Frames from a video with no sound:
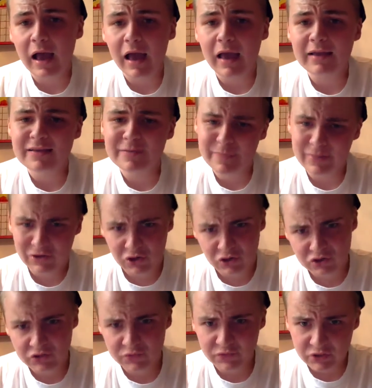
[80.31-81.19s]
it's a bit
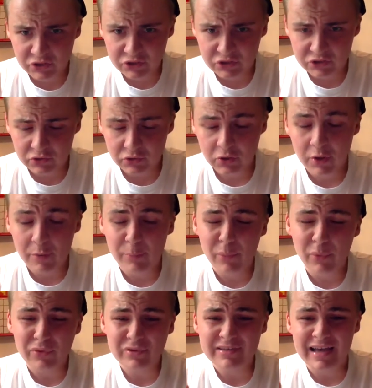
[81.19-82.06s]
controversial,
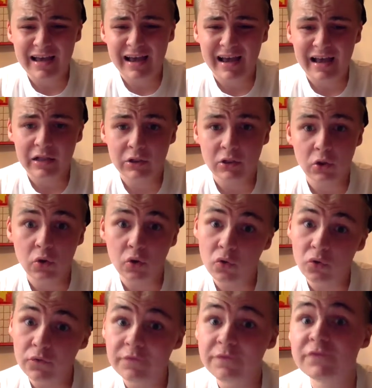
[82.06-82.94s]
but I
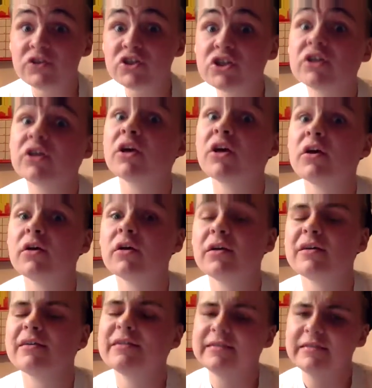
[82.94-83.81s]
loved
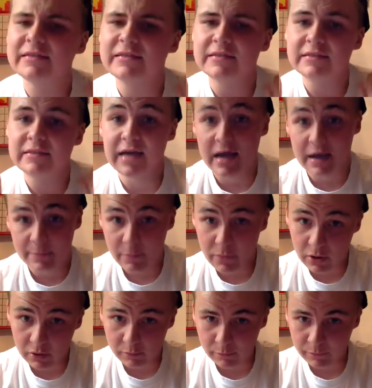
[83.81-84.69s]
Time
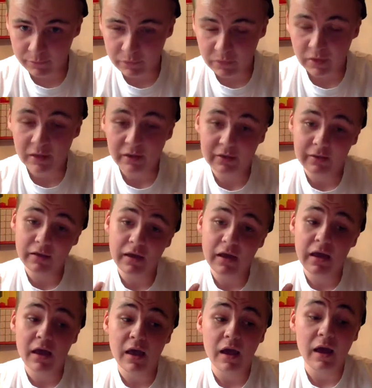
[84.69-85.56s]
Bomb.
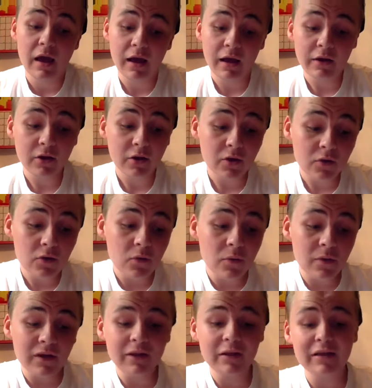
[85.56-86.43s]
I know
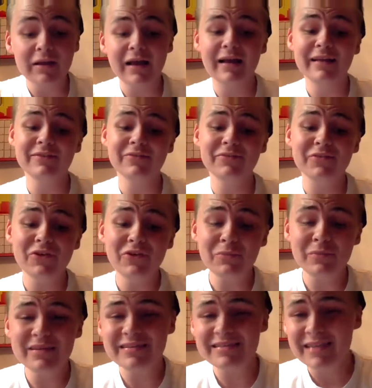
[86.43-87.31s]
it had a few
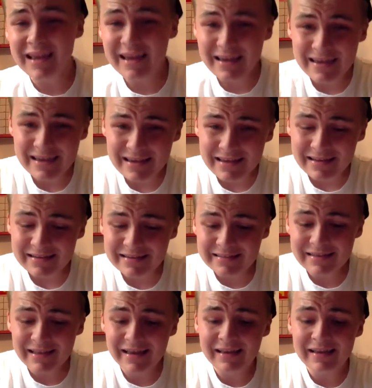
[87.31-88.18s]

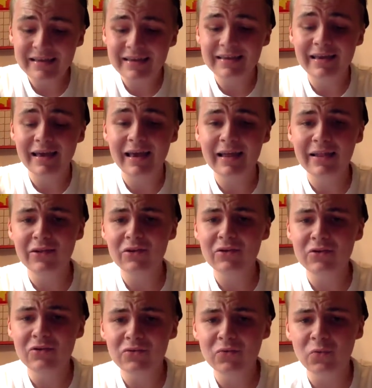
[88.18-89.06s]
mistakes, like
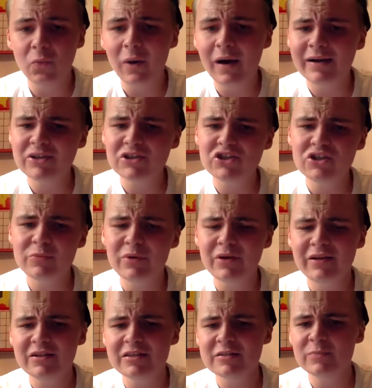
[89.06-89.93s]
Helen, why did you
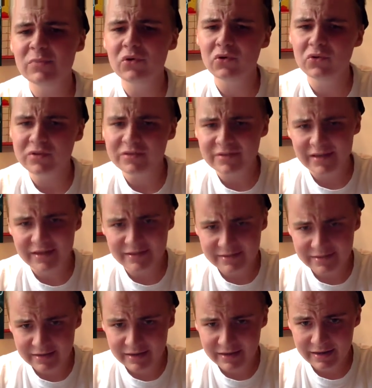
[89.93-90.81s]
bring the Spawn of
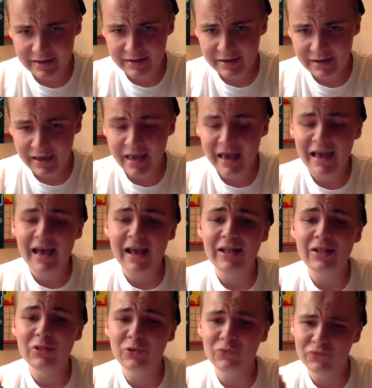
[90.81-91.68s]
Satan in?
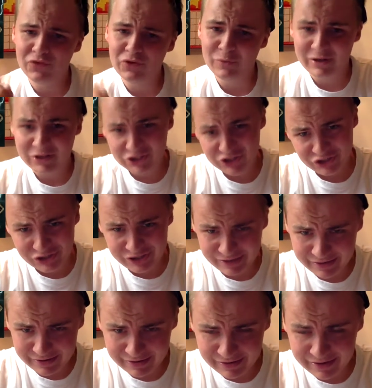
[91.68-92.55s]
Love you,
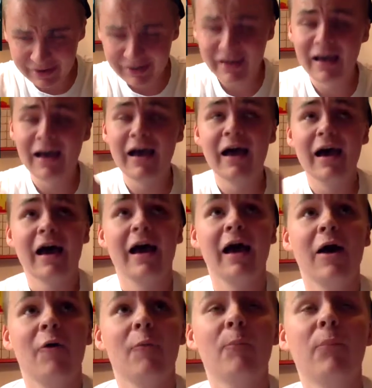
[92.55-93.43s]
Ashleen.
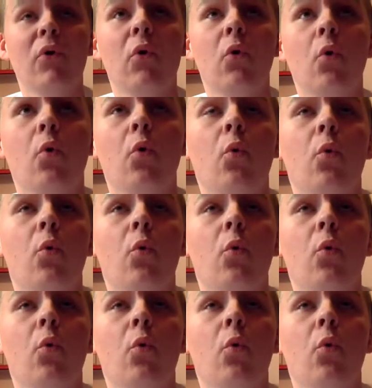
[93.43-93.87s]
But